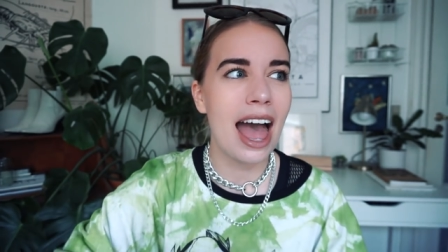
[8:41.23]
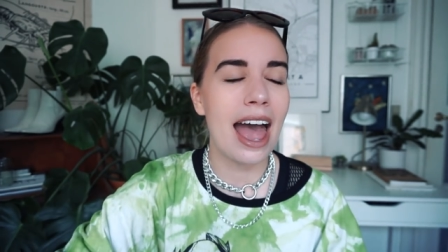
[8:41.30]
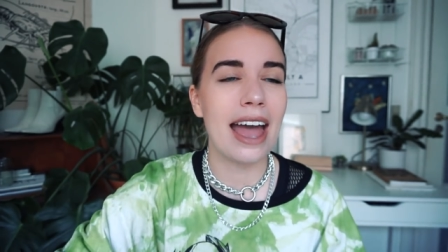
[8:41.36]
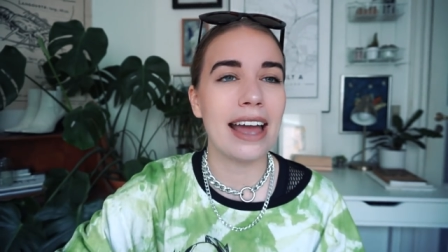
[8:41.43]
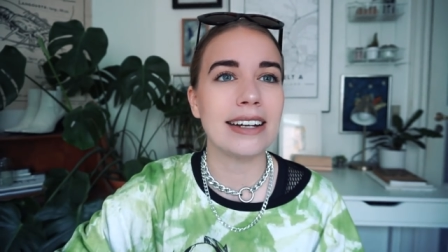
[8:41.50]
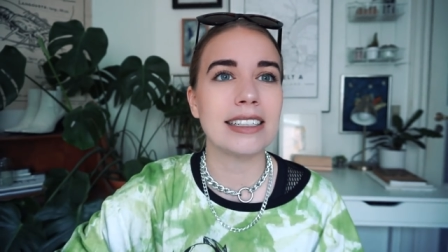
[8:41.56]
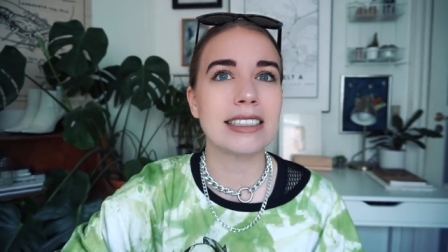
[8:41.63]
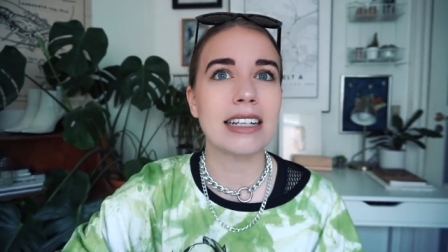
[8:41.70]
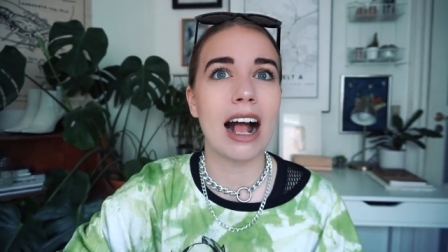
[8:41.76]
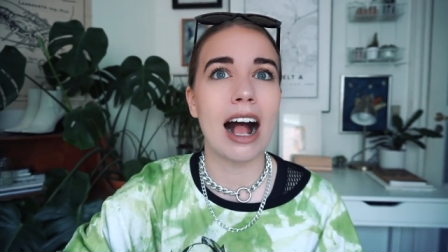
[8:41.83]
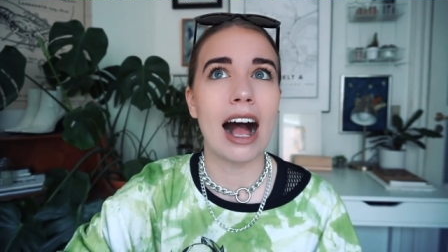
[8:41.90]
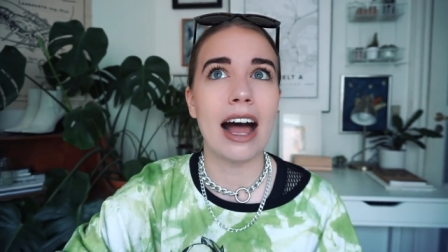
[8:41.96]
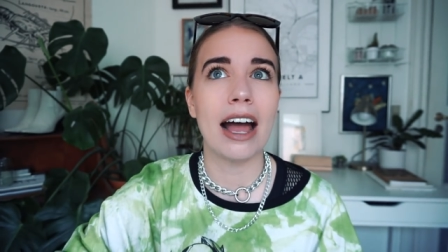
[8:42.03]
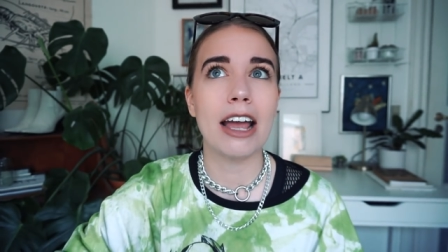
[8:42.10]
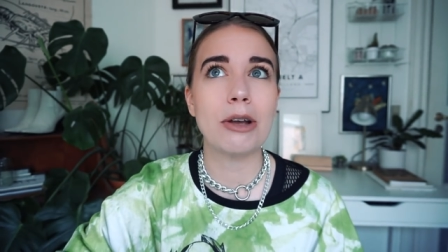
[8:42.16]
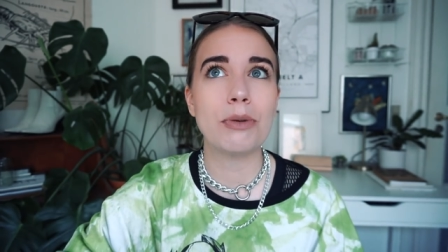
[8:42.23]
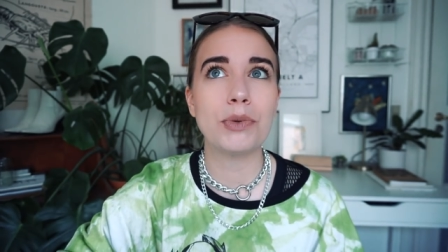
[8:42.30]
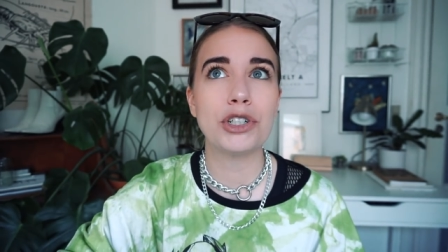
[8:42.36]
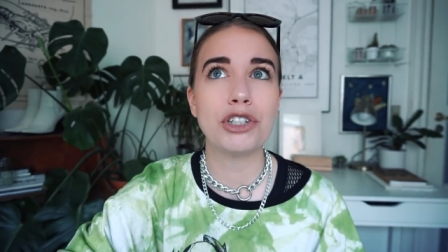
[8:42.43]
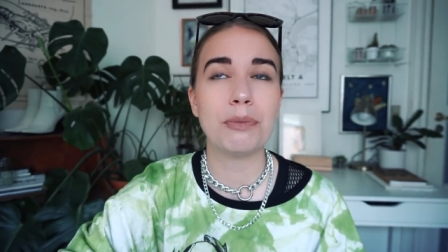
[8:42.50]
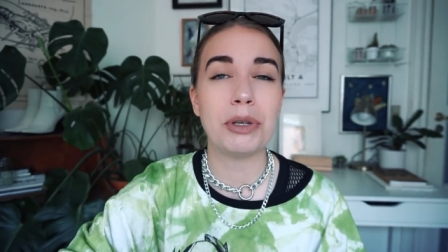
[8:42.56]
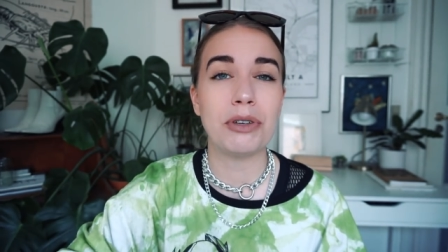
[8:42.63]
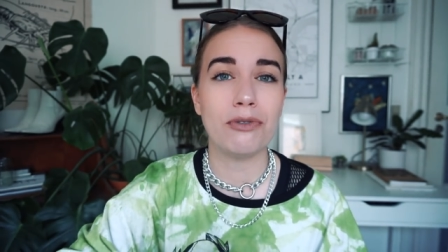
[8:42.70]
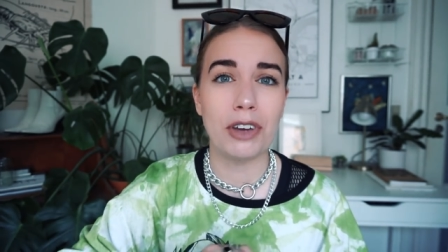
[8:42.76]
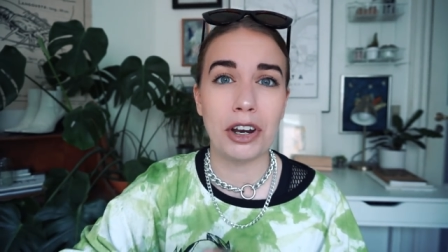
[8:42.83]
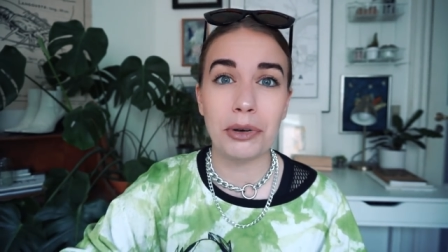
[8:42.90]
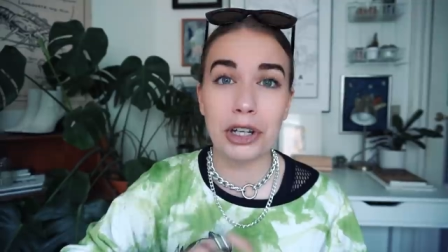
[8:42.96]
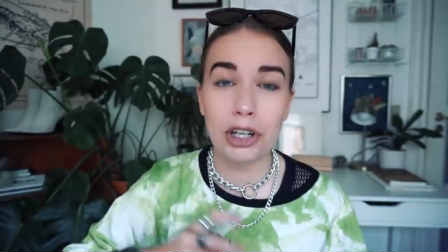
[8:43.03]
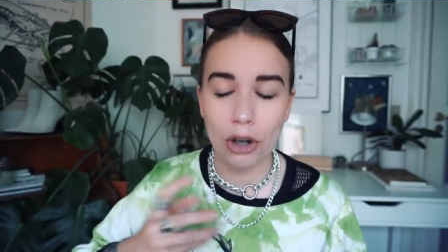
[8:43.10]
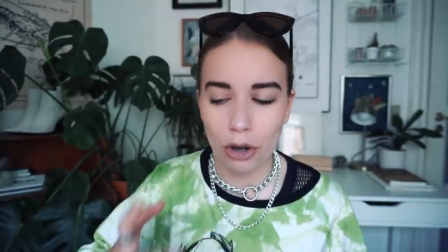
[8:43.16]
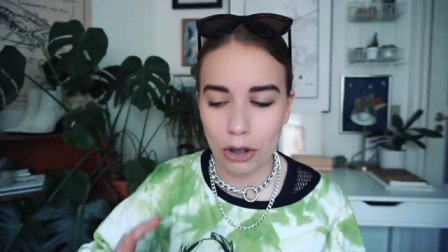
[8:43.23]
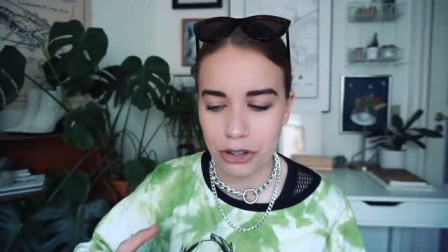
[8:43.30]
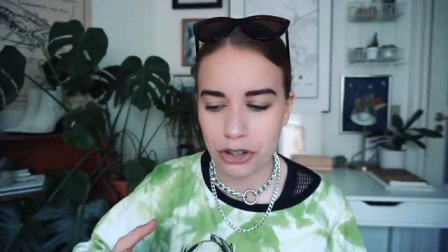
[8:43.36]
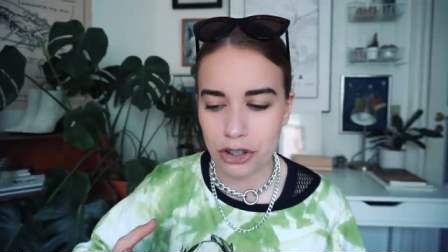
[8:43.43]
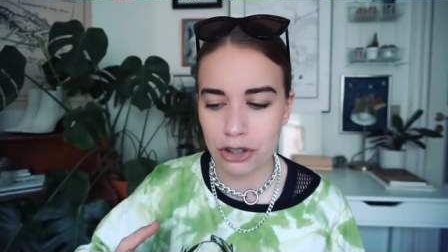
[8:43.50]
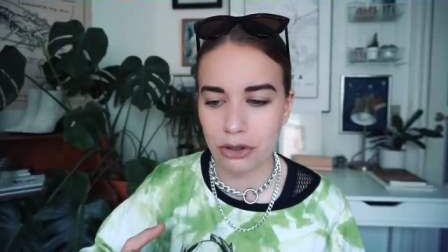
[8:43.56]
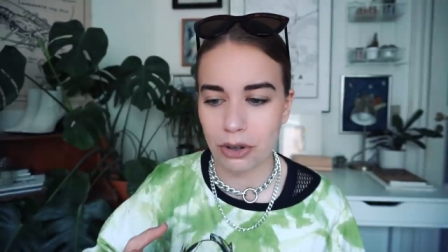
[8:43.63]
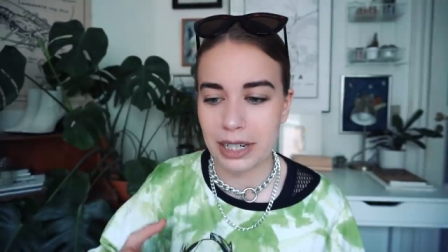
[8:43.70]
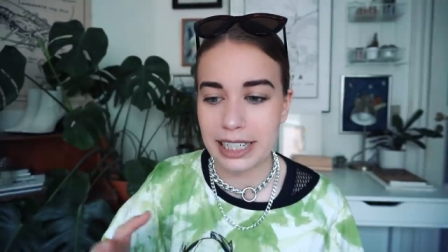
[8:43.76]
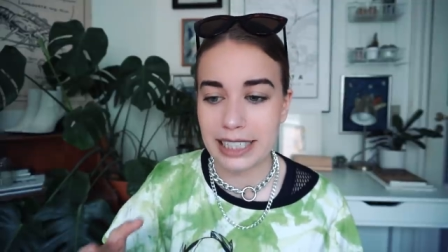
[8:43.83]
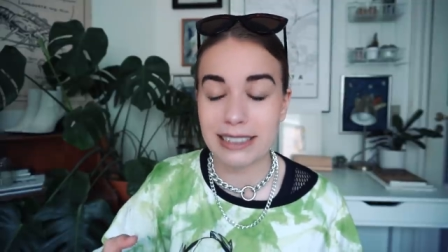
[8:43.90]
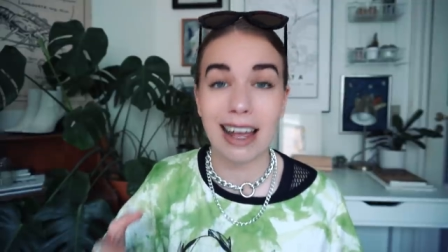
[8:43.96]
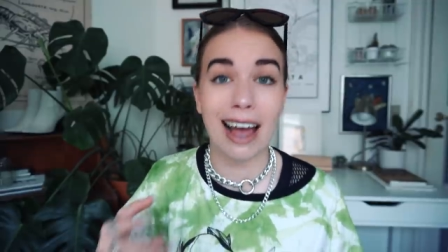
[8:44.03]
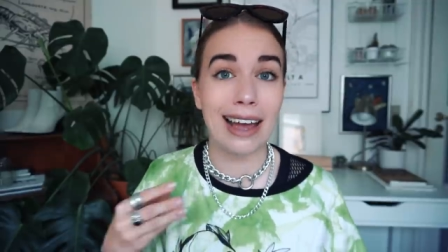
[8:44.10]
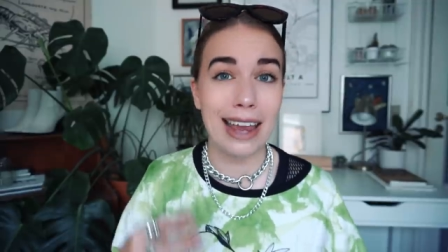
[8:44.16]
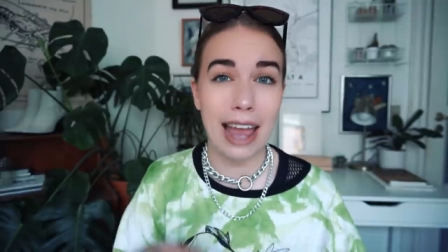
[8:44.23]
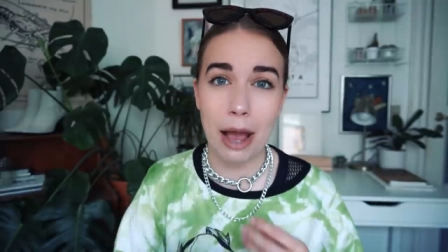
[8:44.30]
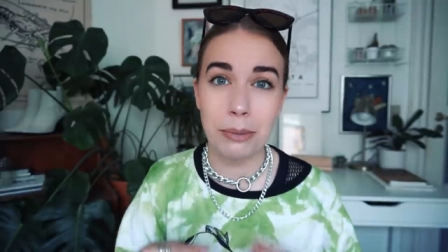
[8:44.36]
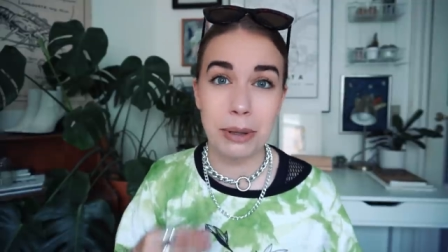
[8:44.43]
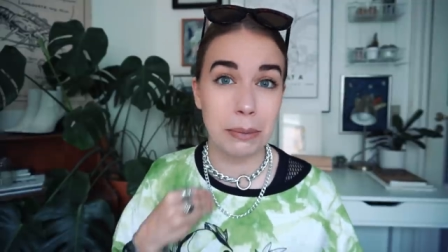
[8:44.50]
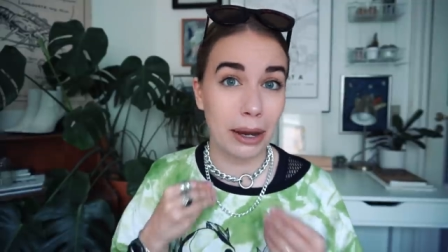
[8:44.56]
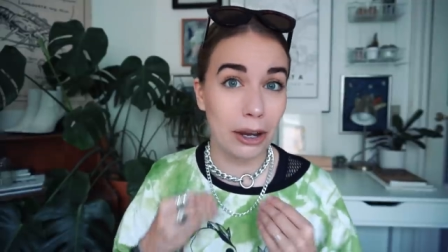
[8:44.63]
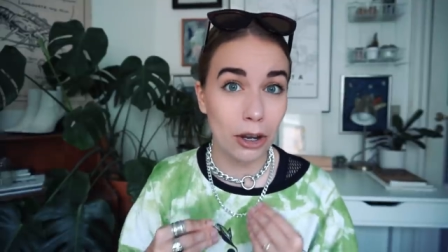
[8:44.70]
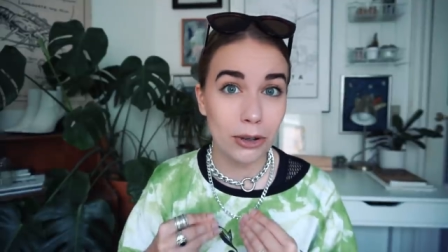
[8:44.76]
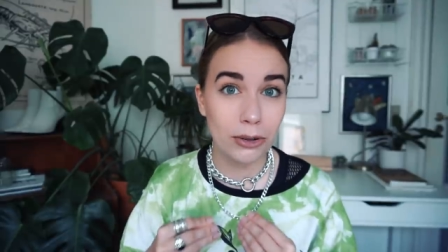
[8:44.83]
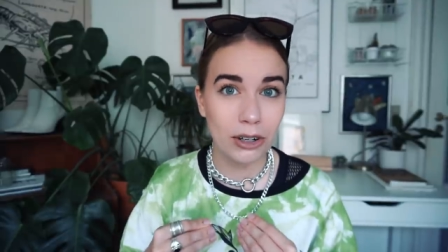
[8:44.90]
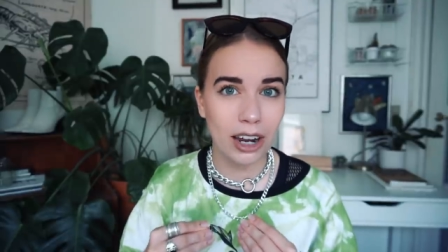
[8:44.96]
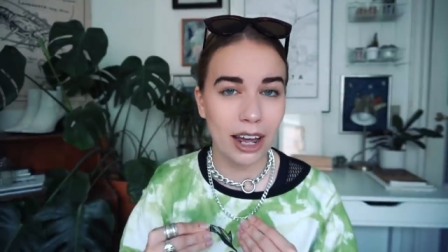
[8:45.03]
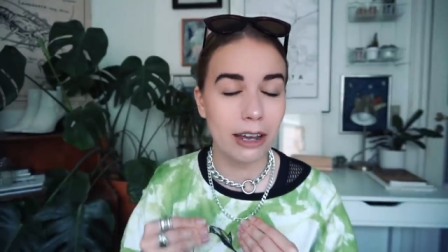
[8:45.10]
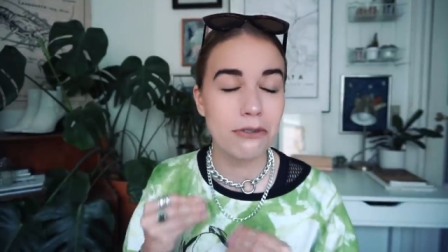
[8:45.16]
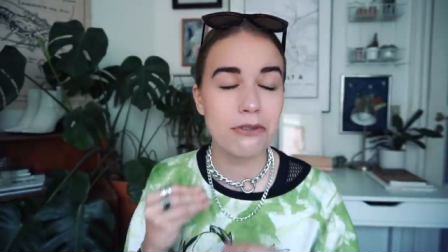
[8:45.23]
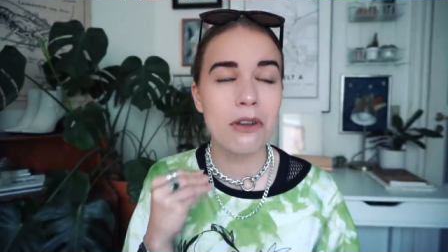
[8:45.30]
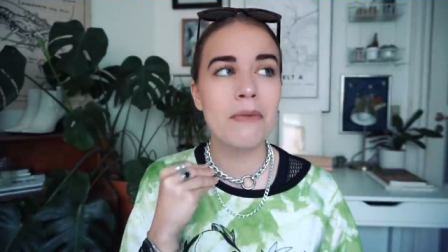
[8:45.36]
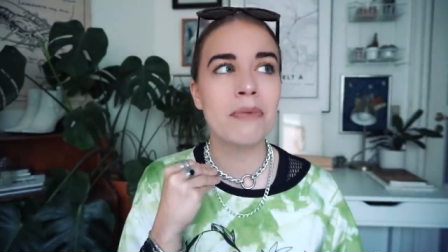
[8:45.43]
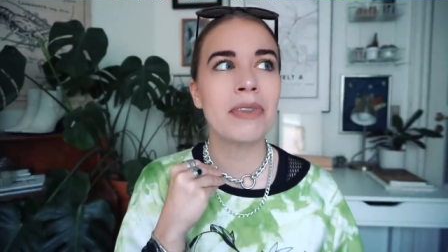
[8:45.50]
And I would be very cautious, or at least I am in my own life,